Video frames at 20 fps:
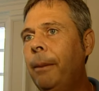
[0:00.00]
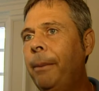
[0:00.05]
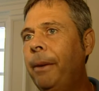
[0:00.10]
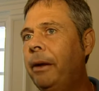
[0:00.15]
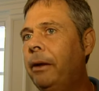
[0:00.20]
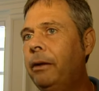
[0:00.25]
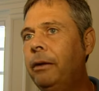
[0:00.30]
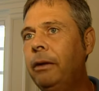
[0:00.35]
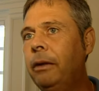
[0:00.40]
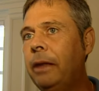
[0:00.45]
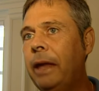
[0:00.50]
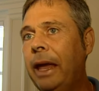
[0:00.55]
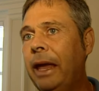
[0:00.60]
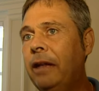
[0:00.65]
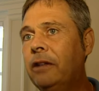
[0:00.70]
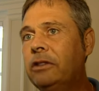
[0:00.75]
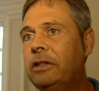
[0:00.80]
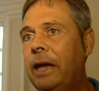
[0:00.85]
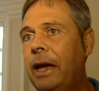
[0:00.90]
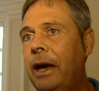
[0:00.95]
But
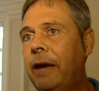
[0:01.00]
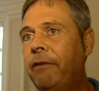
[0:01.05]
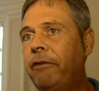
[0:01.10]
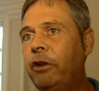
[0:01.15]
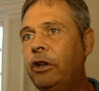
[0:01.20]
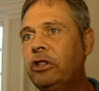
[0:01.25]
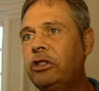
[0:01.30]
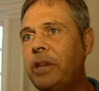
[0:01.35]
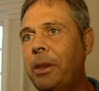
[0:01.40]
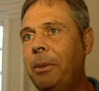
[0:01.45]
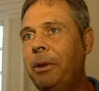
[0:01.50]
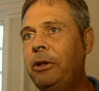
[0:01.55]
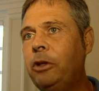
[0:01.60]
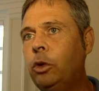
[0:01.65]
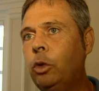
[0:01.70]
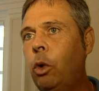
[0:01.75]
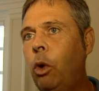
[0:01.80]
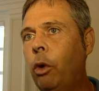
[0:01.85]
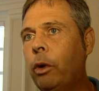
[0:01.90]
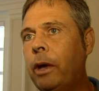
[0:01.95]
hands down, for a
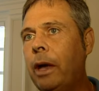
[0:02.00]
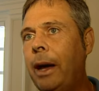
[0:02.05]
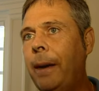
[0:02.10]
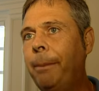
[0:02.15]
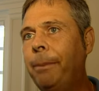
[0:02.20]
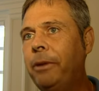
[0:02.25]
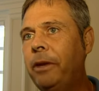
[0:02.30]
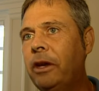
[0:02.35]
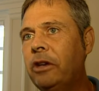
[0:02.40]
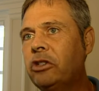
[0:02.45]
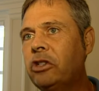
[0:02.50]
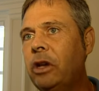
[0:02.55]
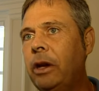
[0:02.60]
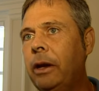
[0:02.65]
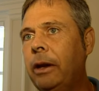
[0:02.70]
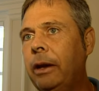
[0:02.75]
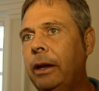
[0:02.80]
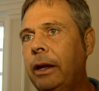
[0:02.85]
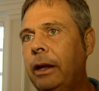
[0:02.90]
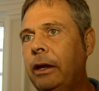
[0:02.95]
72-hole
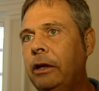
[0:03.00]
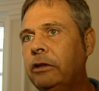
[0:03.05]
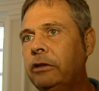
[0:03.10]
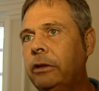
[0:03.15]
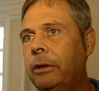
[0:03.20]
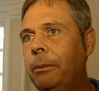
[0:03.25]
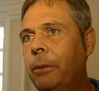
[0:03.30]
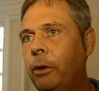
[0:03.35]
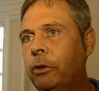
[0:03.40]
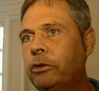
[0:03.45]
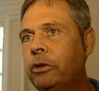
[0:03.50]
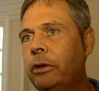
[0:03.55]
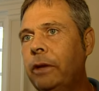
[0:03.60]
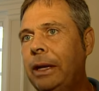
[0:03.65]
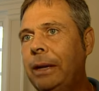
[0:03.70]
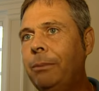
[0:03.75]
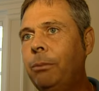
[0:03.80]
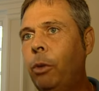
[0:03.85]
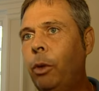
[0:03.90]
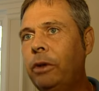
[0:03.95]
competition, and it's the most
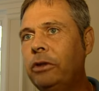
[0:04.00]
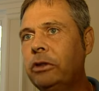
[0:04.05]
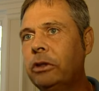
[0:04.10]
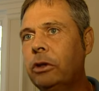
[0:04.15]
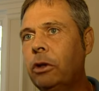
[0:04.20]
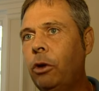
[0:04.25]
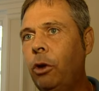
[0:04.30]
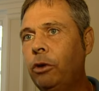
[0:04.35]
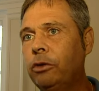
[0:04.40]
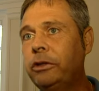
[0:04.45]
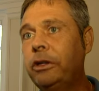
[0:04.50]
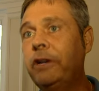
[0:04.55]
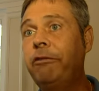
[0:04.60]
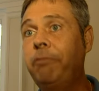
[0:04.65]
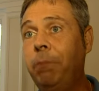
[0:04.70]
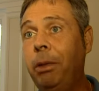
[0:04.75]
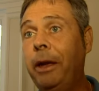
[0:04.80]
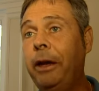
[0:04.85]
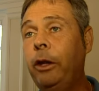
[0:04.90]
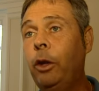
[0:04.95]
elite boys and girls that
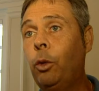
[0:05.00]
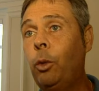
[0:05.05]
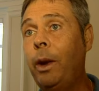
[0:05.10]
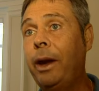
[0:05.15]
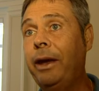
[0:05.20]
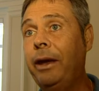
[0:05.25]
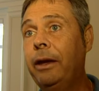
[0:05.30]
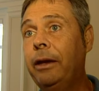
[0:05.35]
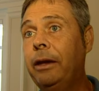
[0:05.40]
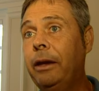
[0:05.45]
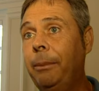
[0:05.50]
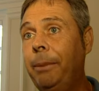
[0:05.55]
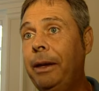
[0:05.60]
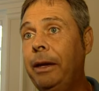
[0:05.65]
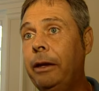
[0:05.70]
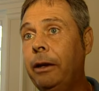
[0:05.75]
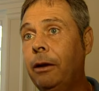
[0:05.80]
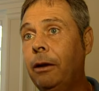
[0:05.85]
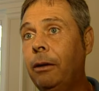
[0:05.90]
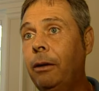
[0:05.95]
have played their way in to be
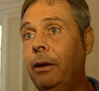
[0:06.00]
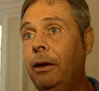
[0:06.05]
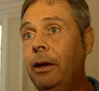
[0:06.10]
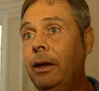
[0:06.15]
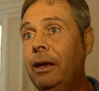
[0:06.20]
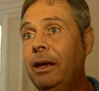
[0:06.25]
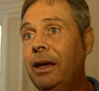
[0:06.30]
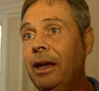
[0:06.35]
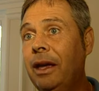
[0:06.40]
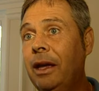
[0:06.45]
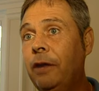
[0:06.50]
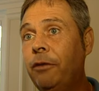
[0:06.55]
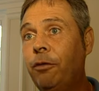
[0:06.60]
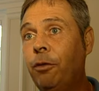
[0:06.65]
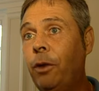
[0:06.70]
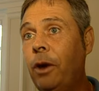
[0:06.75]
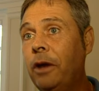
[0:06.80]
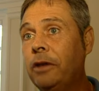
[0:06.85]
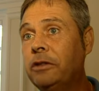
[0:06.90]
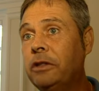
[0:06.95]
here, and
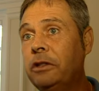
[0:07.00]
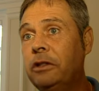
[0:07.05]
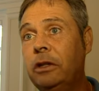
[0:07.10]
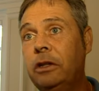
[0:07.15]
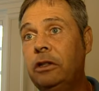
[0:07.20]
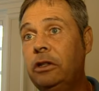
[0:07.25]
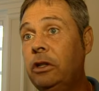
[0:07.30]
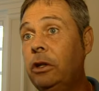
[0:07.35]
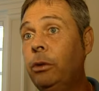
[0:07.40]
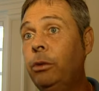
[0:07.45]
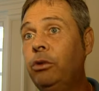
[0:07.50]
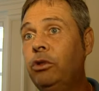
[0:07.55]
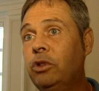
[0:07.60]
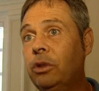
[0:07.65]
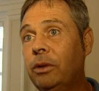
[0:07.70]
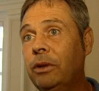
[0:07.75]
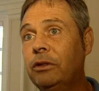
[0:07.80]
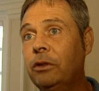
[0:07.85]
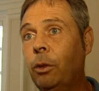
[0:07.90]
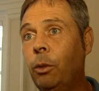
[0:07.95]
for us, it's huge.
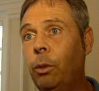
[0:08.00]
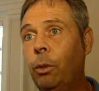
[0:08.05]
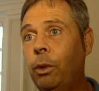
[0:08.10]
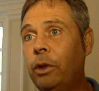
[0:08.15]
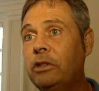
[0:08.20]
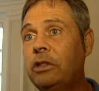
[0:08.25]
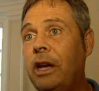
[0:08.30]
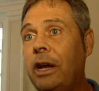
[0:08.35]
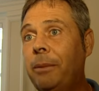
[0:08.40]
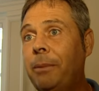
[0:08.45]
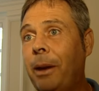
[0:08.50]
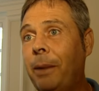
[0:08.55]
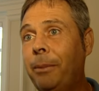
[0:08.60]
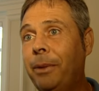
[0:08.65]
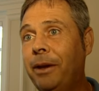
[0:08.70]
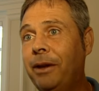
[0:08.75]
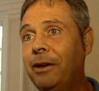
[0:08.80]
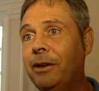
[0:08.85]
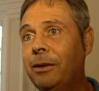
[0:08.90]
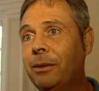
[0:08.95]
So we're excited about
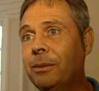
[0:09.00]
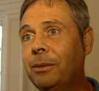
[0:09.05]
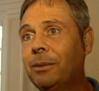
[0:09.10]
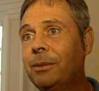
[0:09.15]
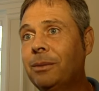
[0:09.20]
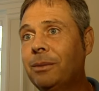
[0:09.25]
being here.